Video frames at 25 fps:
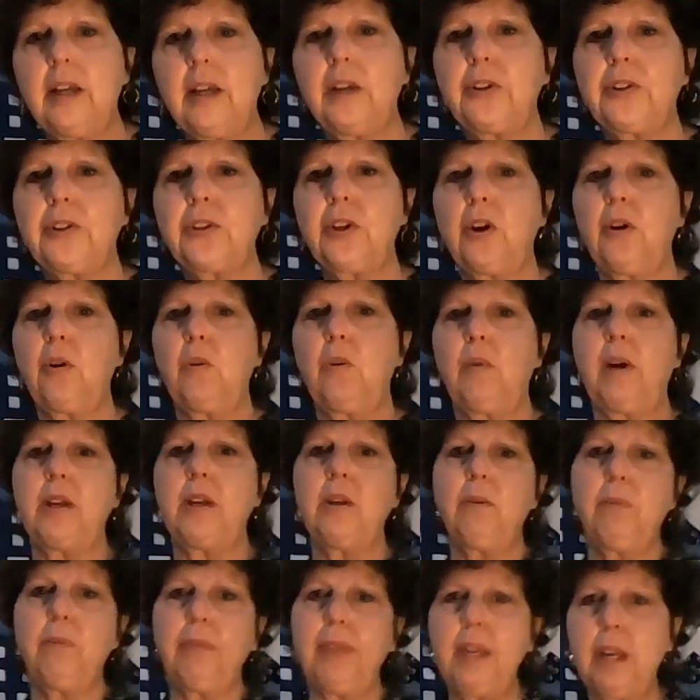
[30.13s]
So I
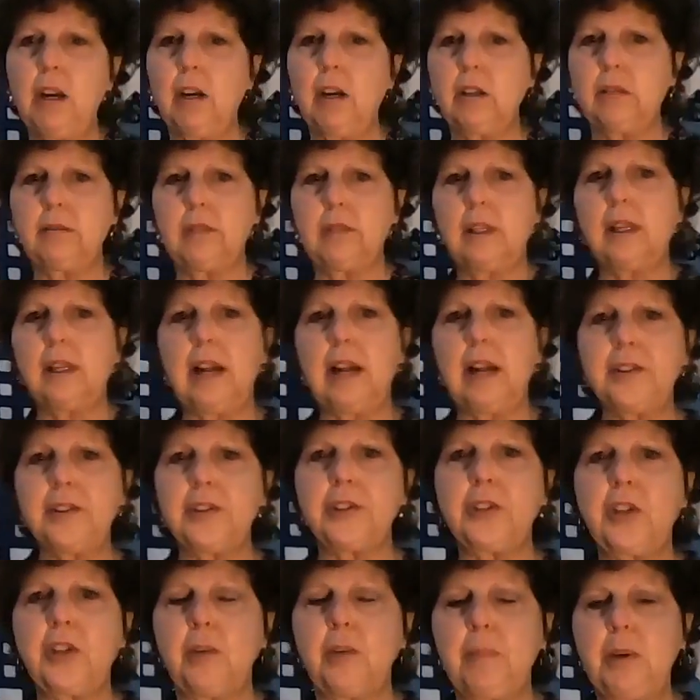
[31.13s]
don't think our class
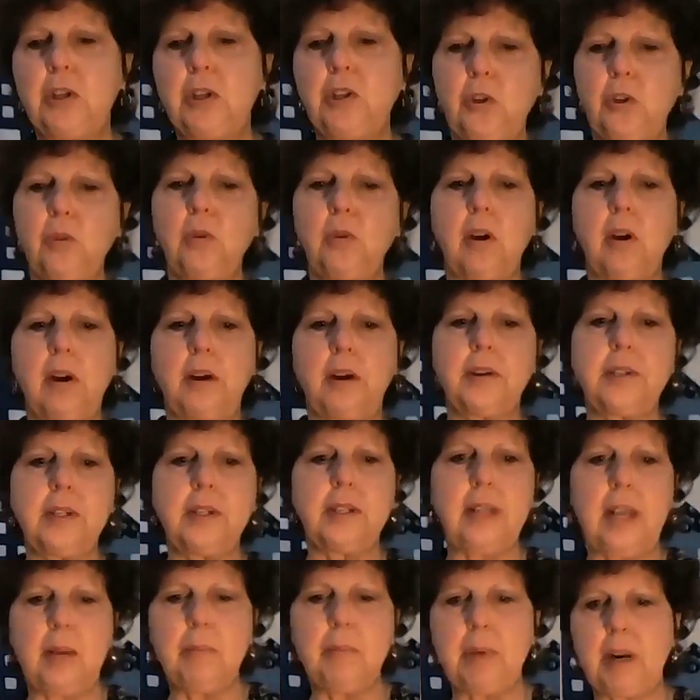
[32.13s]
is going to be too long
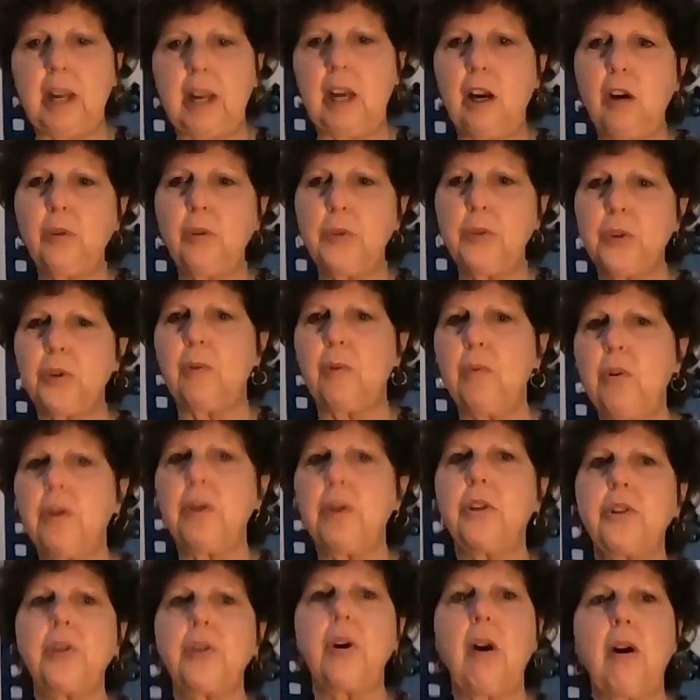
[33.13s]
today, but I also am going
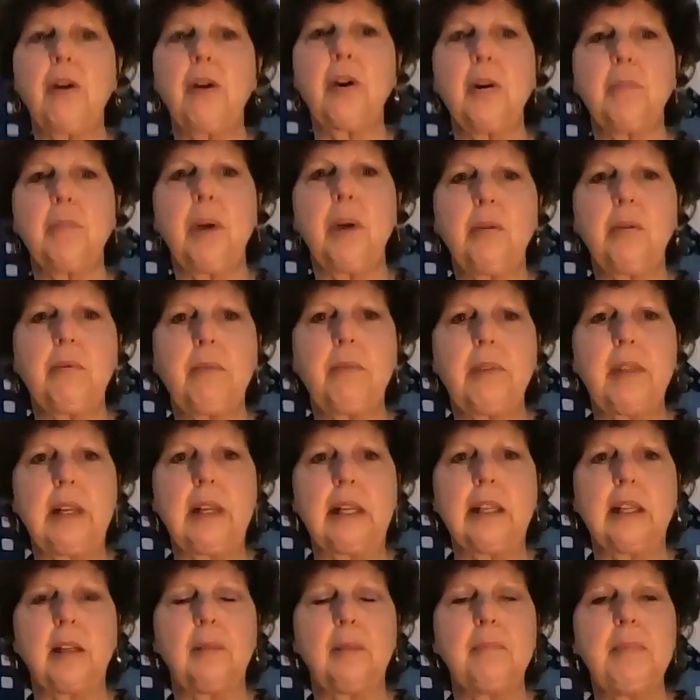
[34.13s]
to talk about the
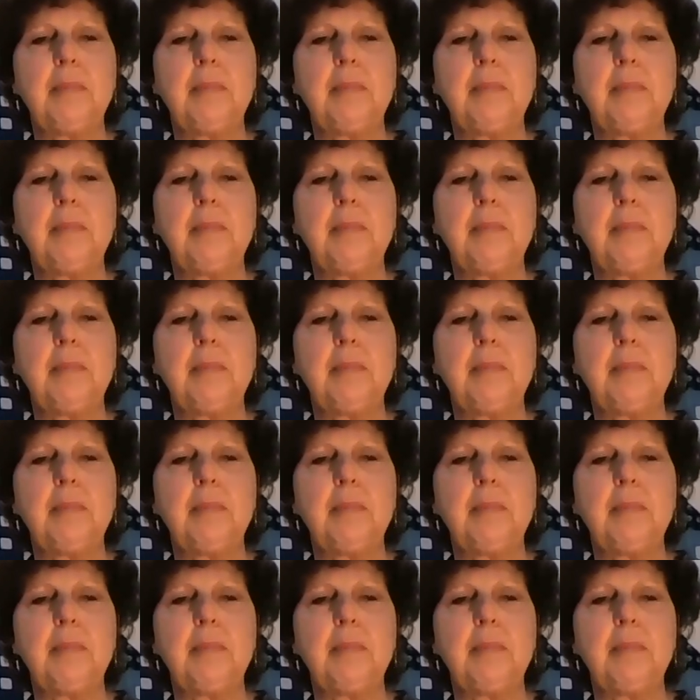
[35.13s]
little